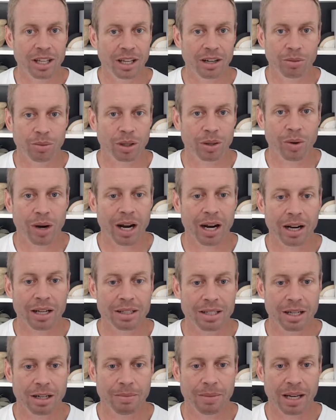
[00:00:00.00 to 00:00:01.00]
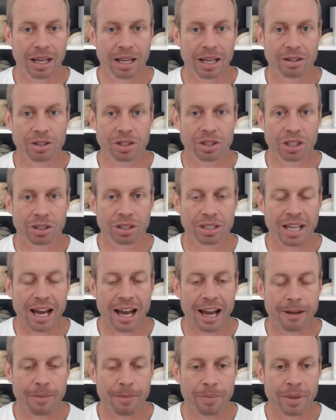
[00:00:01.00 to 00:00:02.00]
They don't require a ton of my energy or
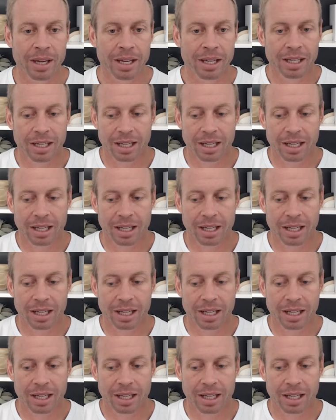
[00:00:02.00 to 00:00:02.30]
time,